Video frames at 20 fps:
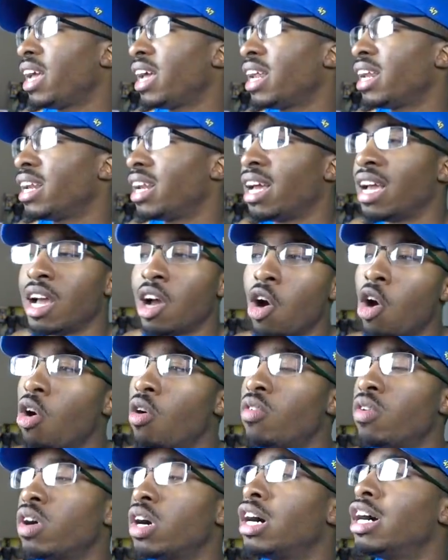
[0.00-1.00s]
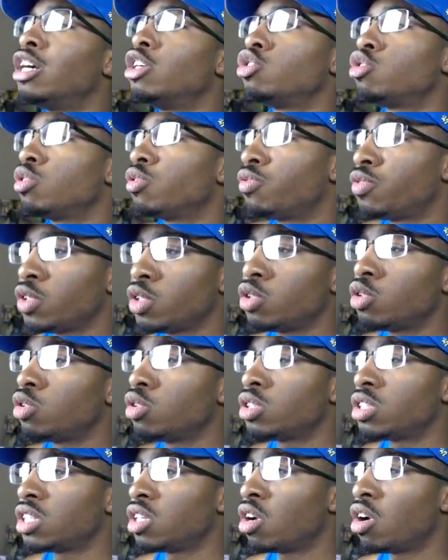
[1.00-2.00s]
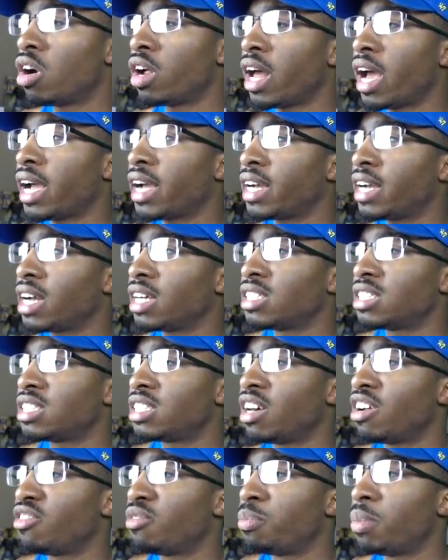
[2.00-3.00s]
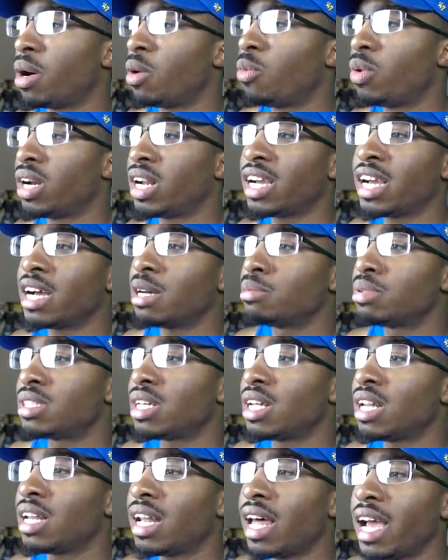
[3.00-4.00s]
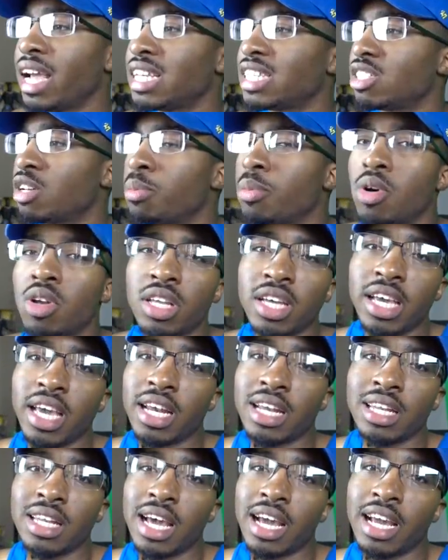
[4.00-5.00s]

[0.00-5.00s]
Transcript: getting over a hundred views and all that good stuff, but when it comes to the likes, I'm only getting